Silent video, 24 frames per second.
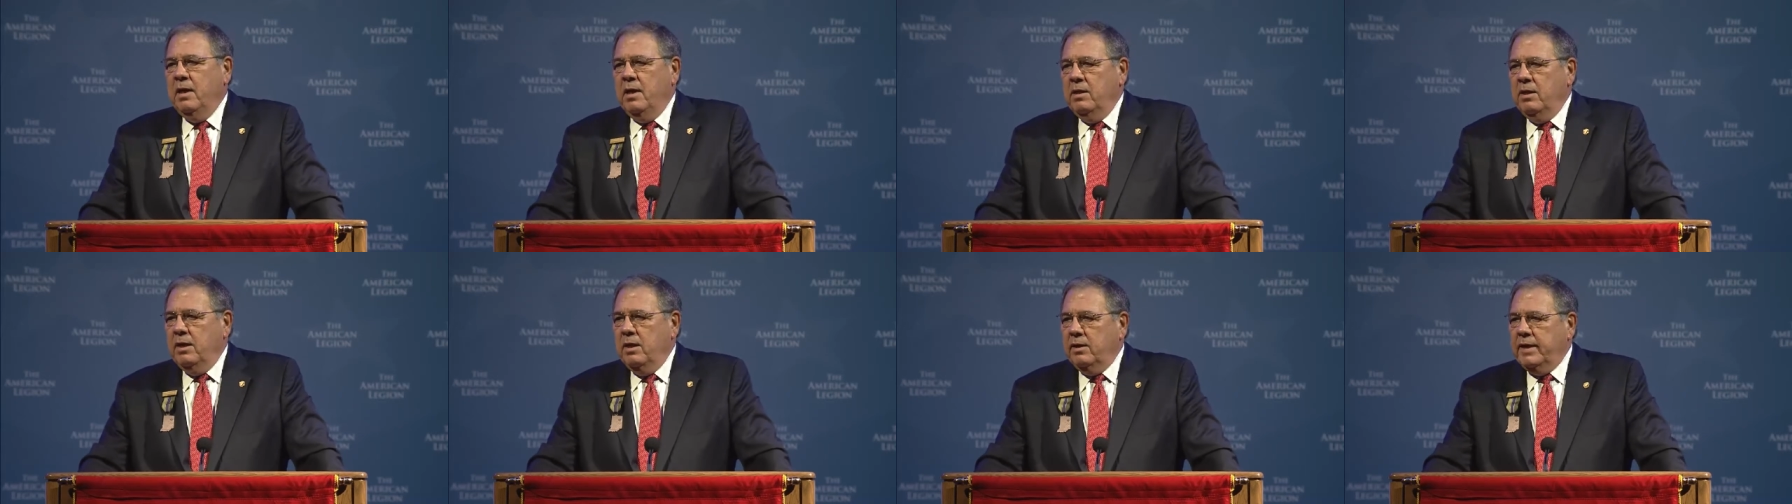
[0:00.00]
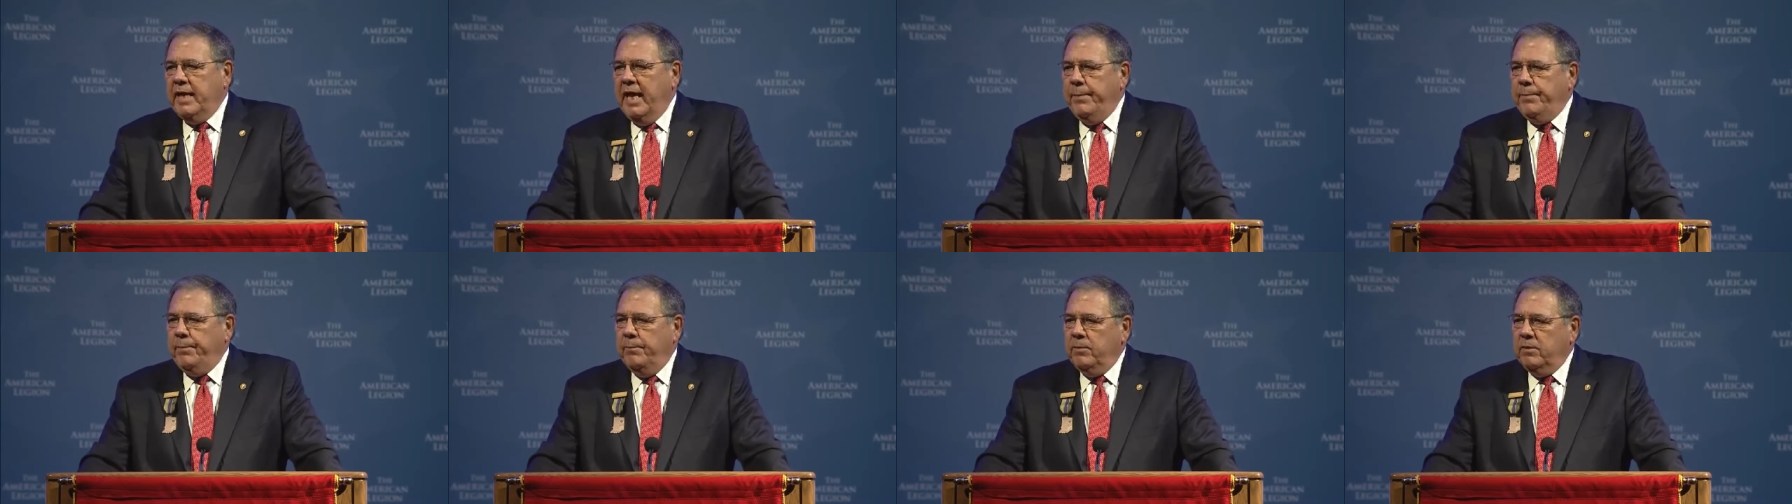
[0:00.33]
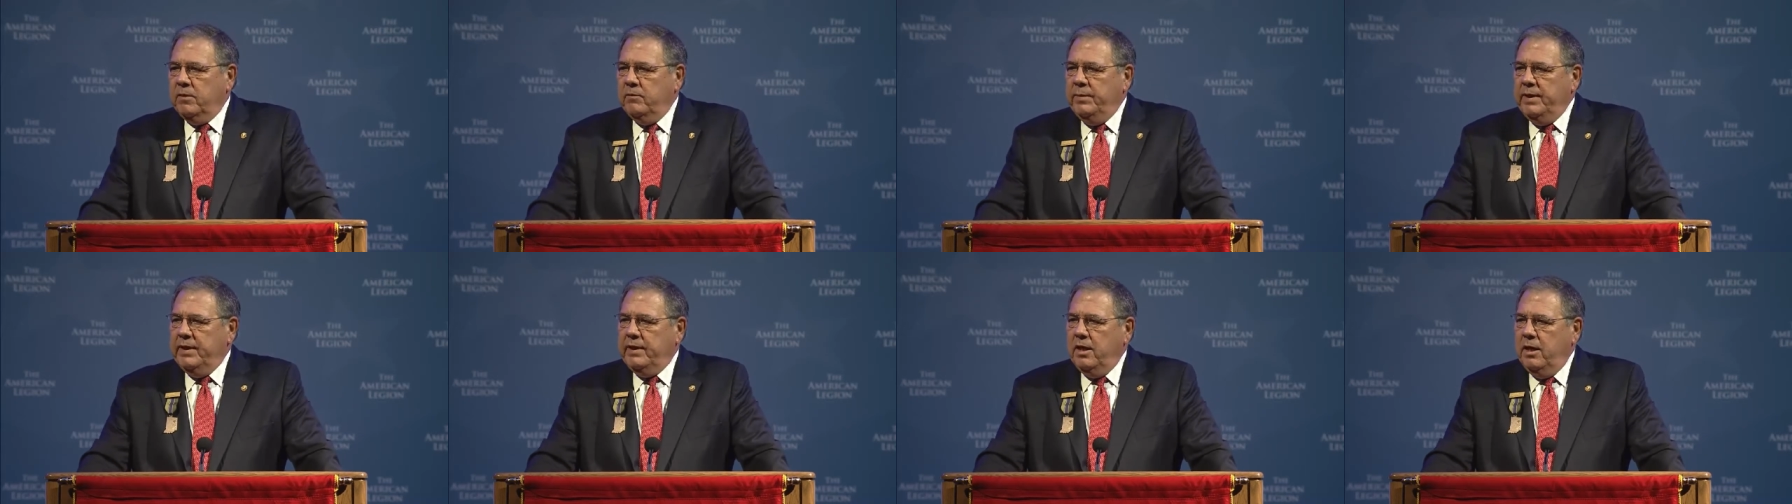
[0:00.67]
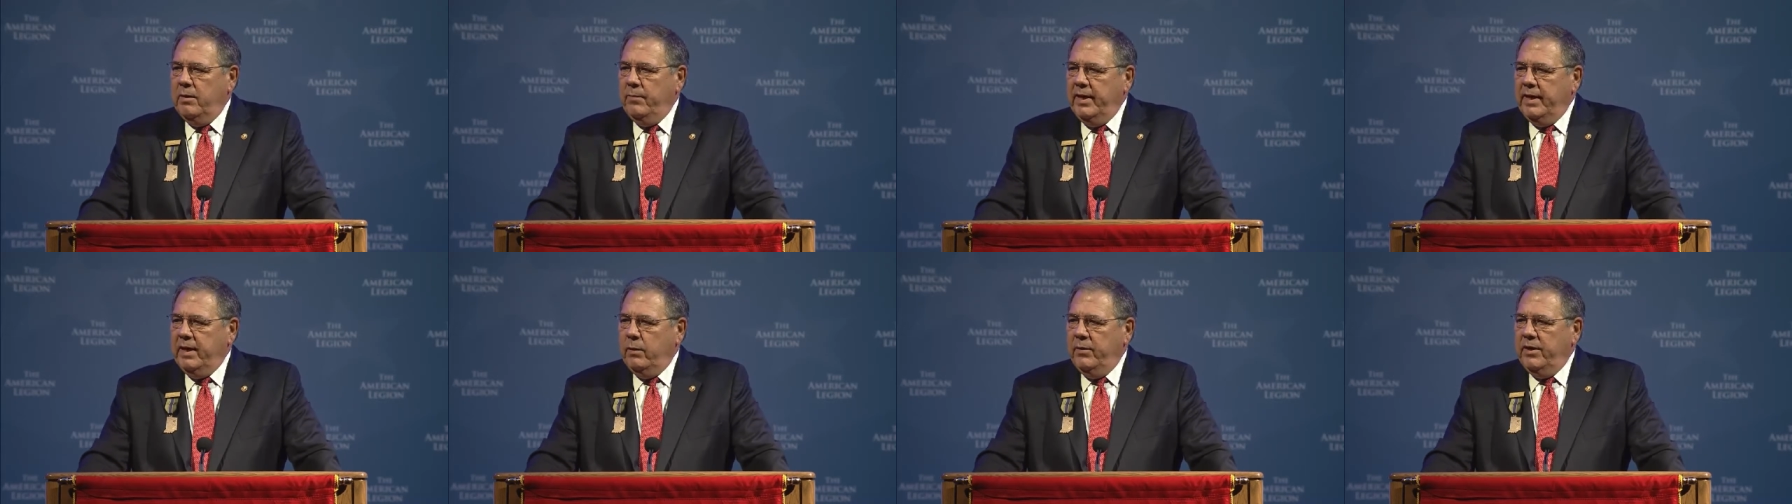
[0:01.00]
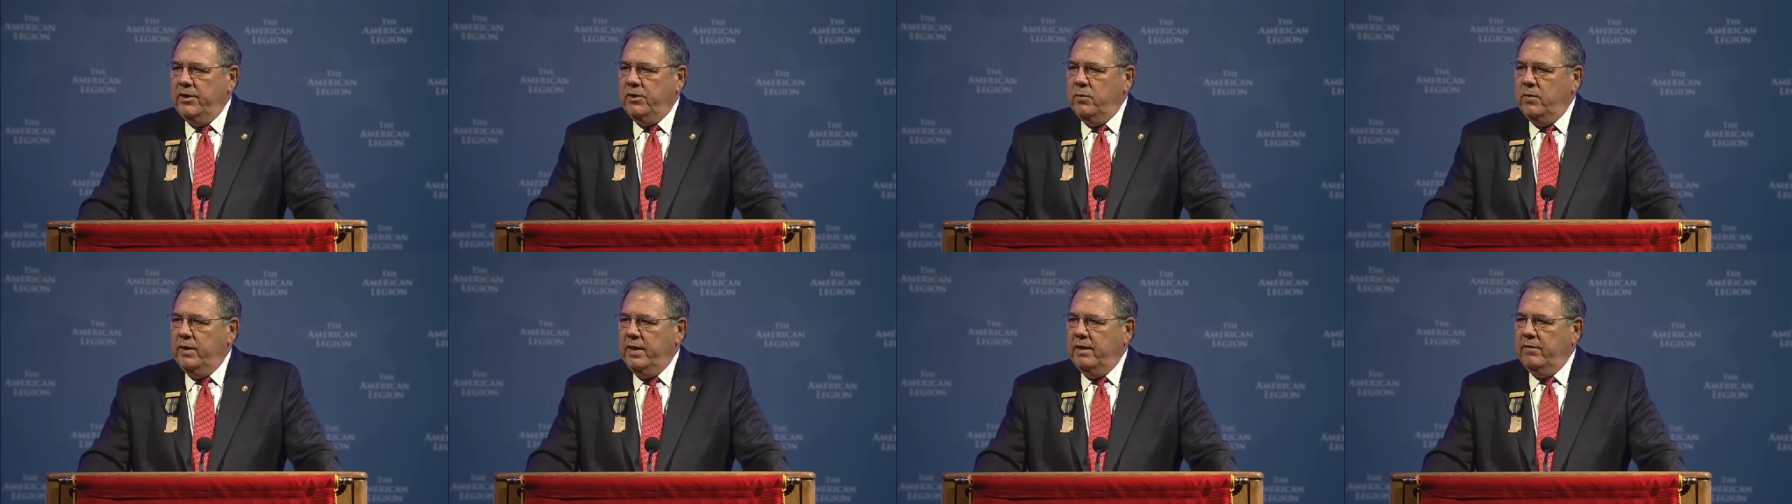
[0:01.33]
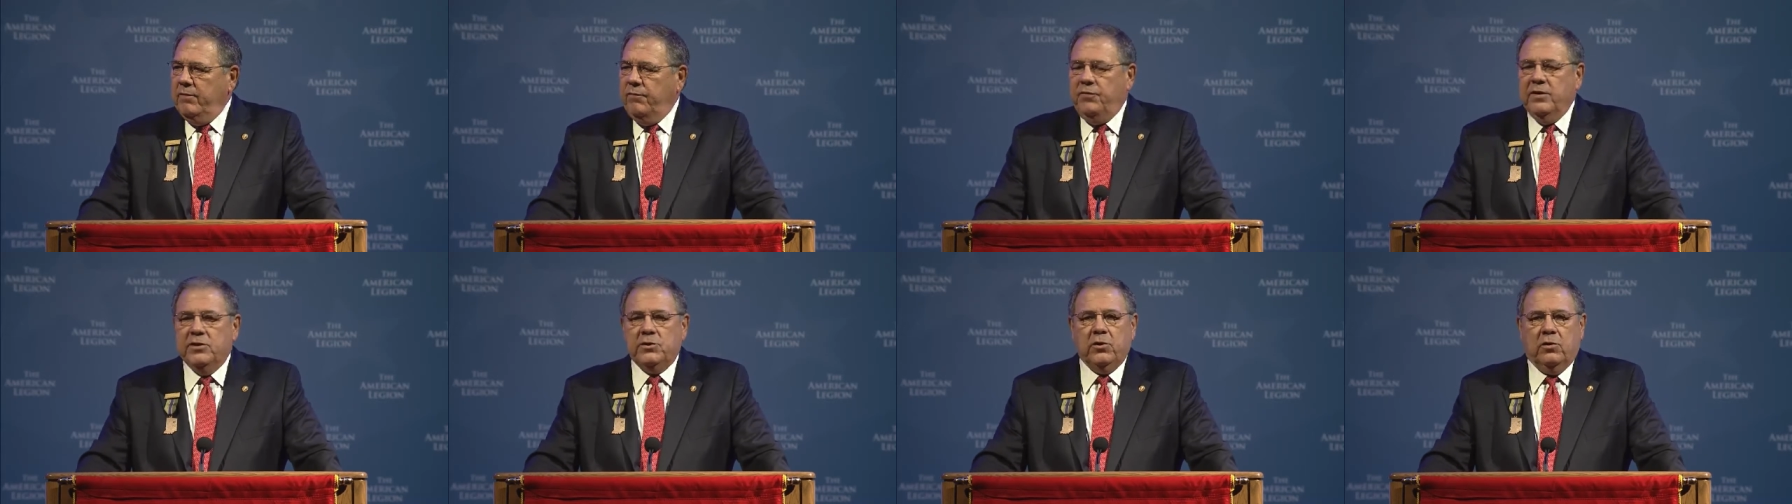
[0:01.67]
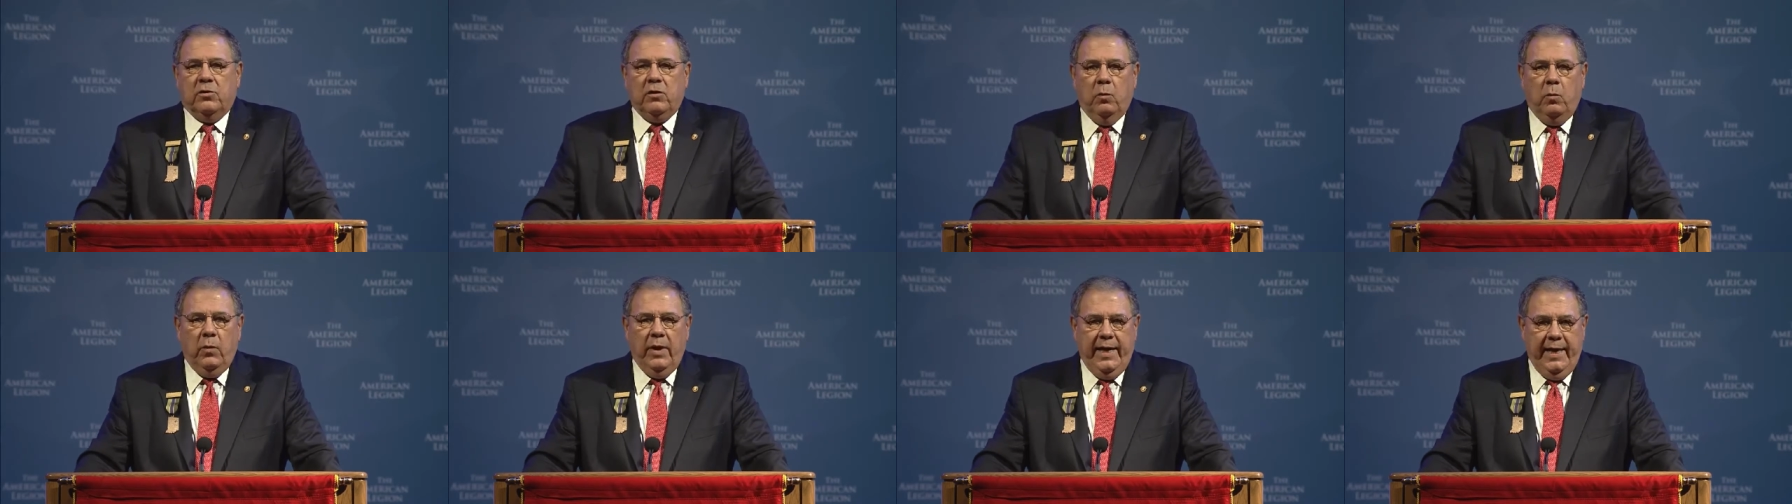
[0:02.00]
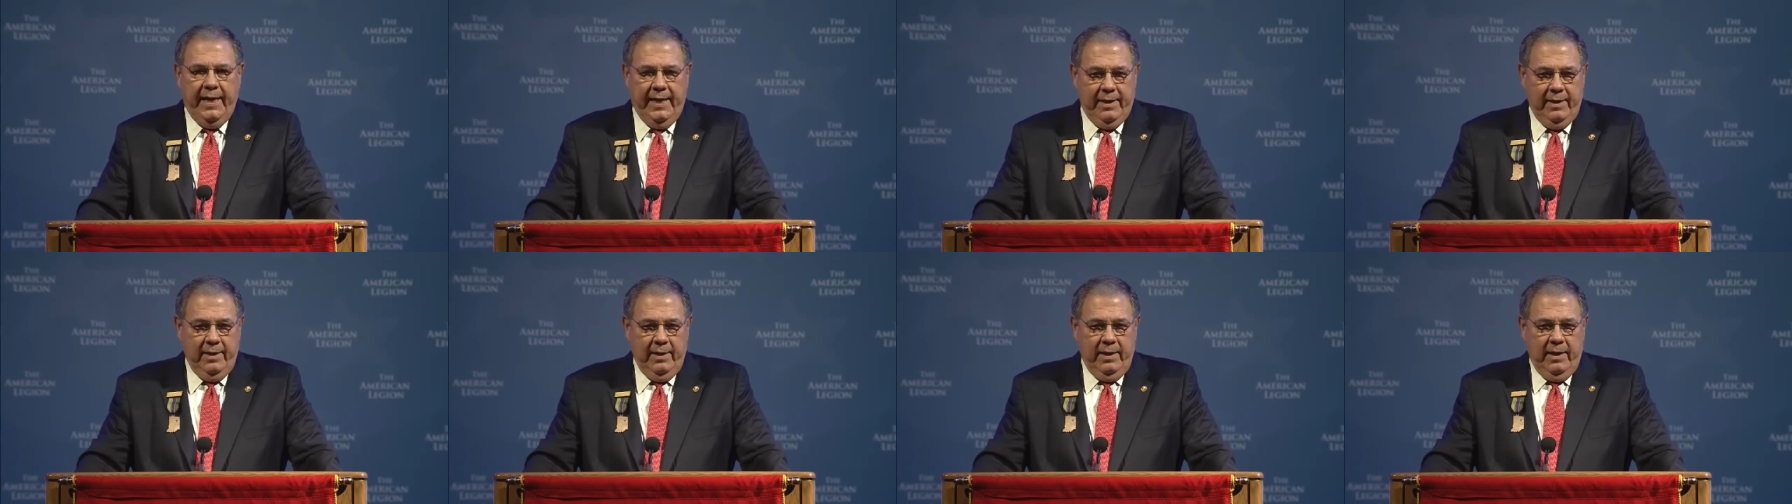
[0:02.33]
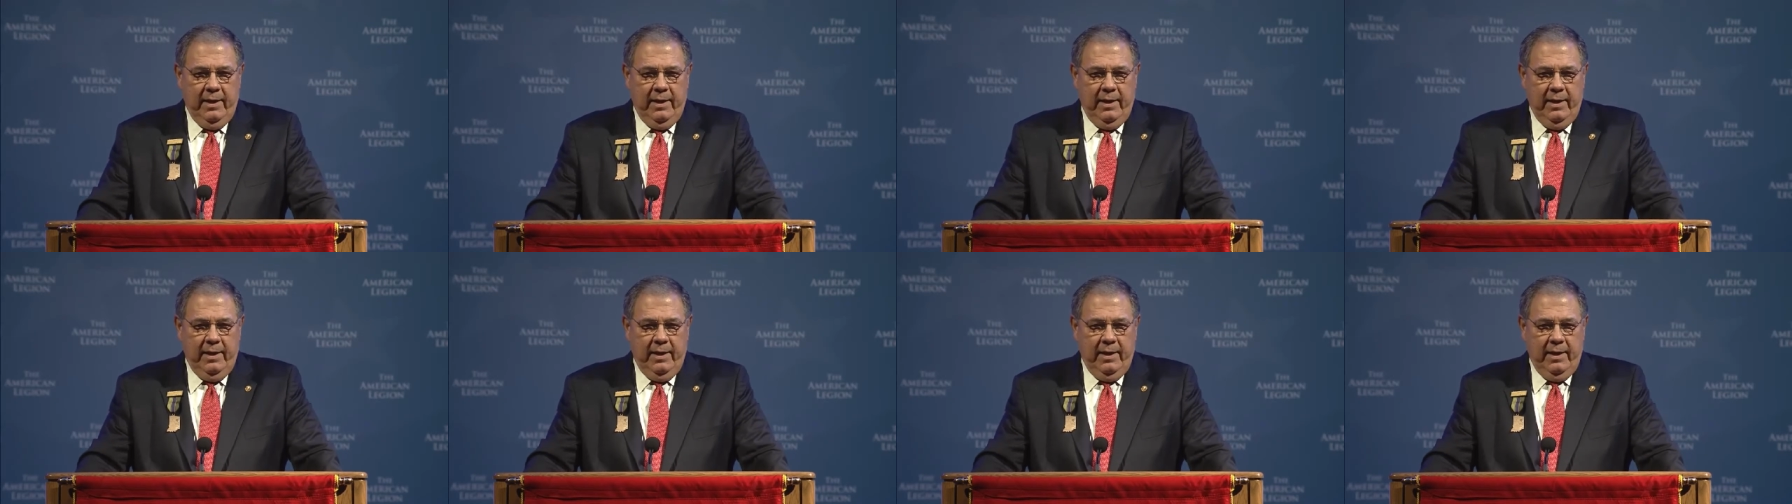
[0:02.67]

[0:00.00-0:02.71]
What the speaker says: they're capable of becoming, and we do it in a physical way